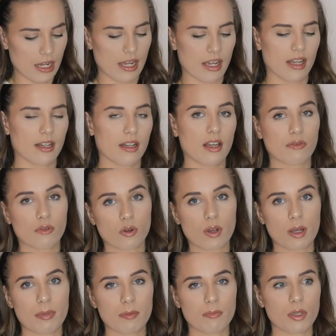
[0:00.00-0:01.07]
and I've got
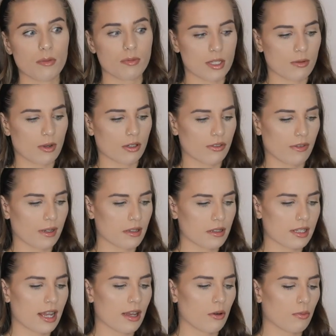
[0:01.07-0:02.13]
quite big boobs as well, so that
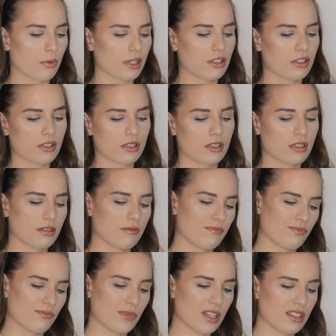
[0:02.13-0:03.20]
doesn't help, it just
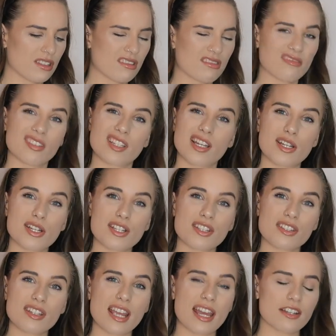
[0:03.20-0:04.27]
doesn't, I
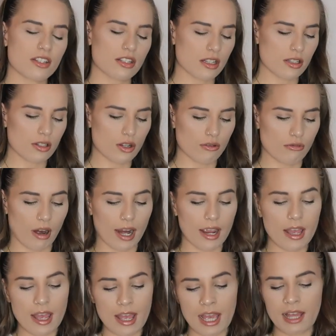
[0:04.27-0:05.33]
just, yeah, it just doesn't look right.
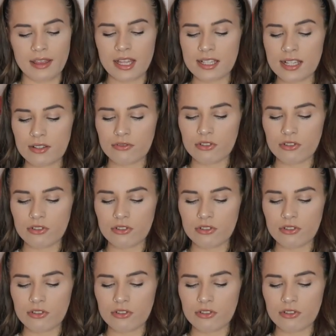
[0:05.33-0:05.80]
And this is